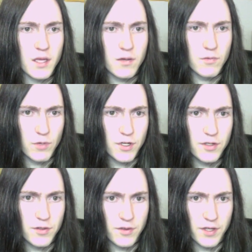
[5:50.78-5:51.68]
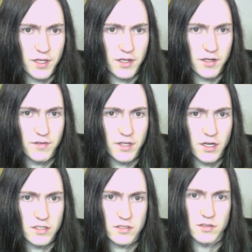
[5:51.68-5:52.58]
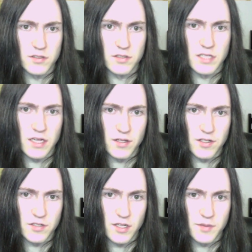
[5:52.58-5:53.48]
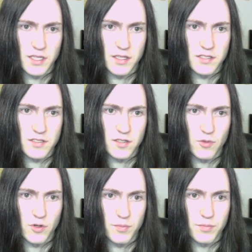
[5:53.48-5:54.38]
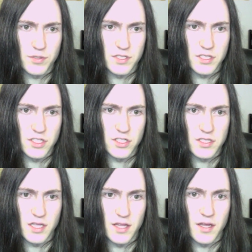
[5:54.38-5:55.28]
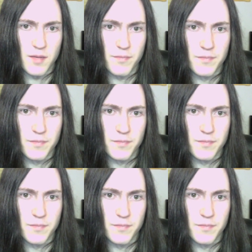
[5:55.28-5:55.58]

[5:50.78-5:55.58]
What do you think of the Oscars now that your top 10 lists are more prestigious than them?